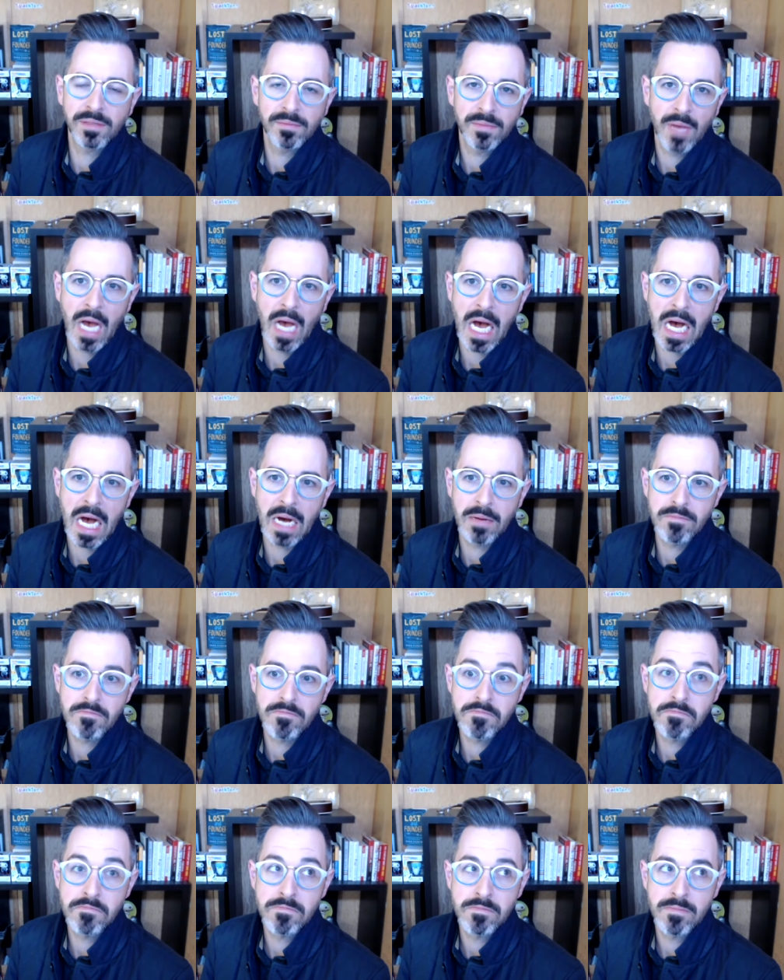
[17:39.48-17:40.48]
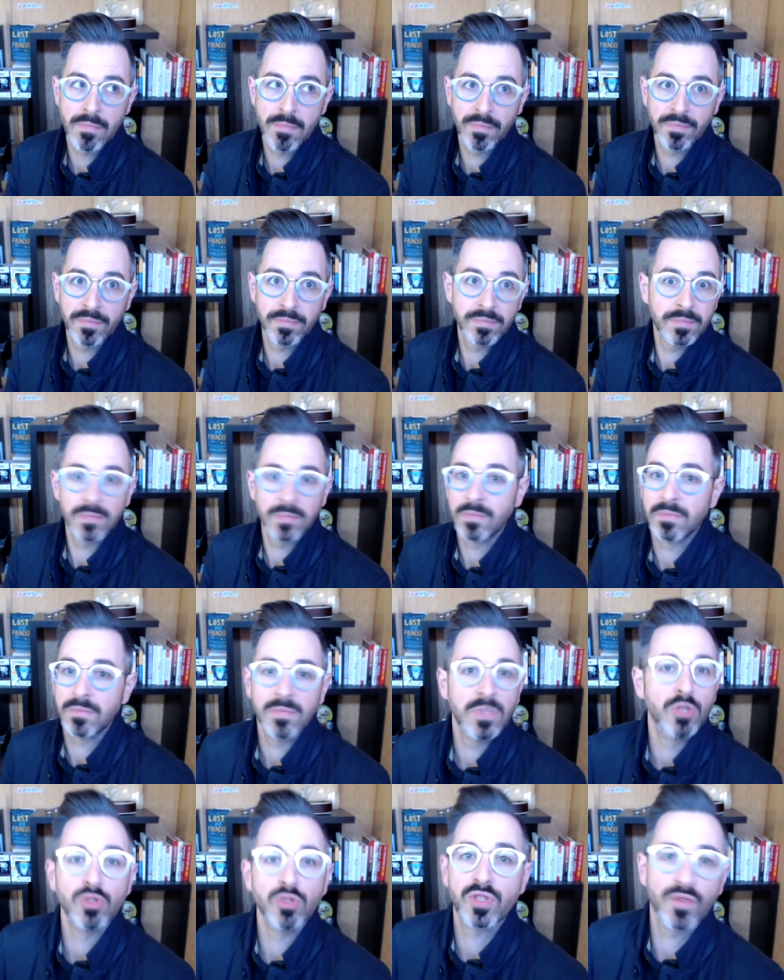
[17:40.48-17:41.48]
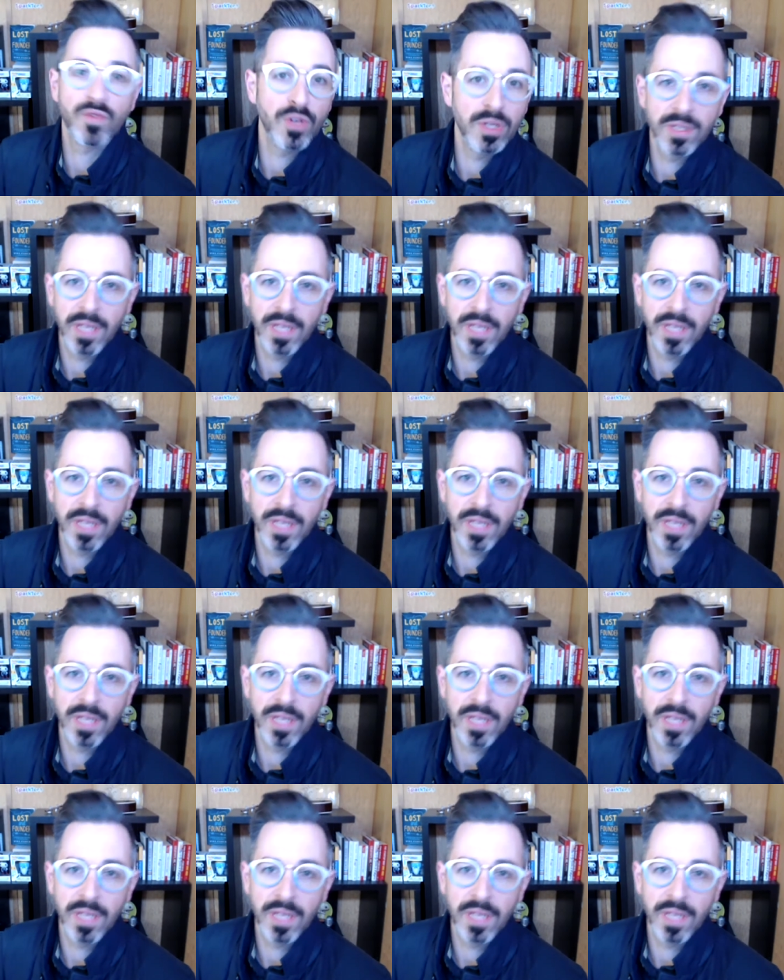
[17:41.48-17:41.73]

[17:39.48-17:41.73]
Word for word: um, useful